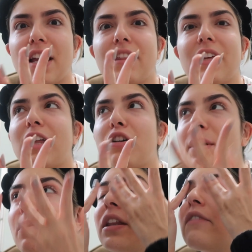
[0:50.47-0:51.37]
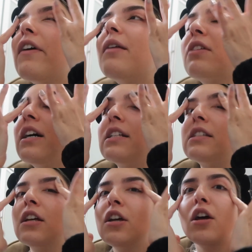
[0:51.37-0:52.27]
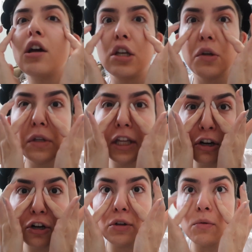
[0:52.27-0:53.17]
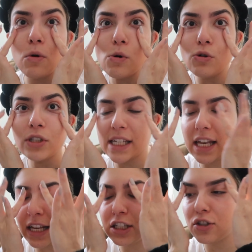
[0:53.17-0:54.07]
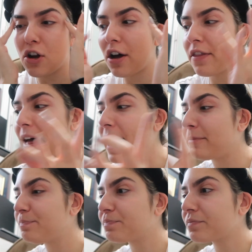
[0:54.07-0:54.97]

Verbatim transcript: I think that'll be really fun because new year, new goals. And I saw that